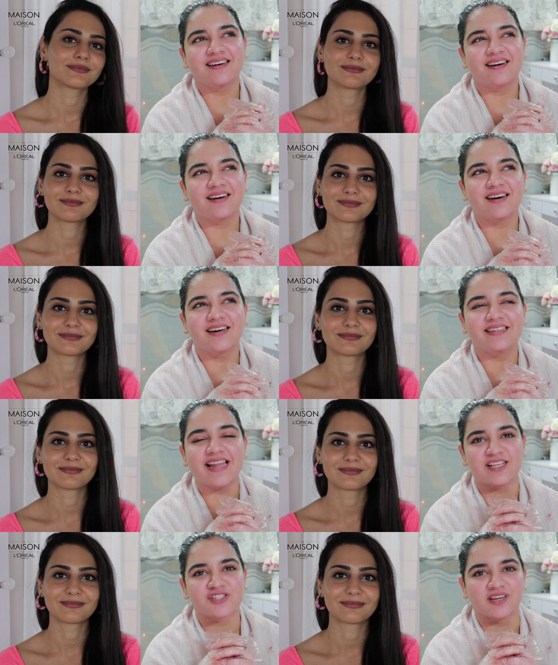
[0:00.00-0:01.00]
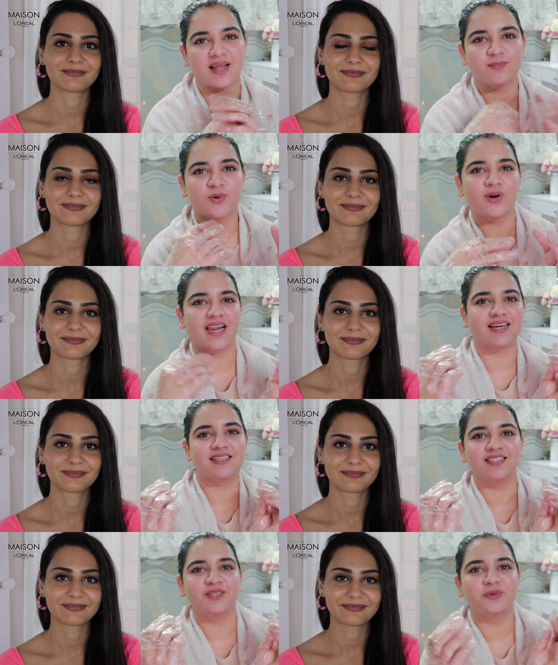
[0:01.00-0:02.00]
Speaker 1: Uh, natural. I'm more like a
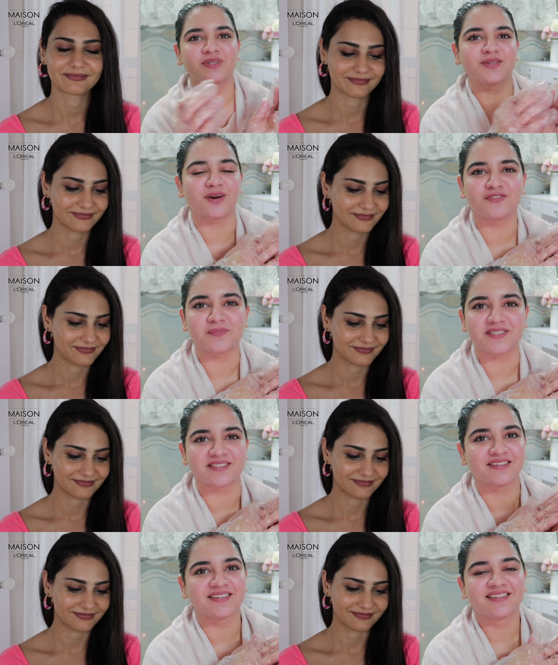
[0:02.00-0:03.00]
nude sort of a person.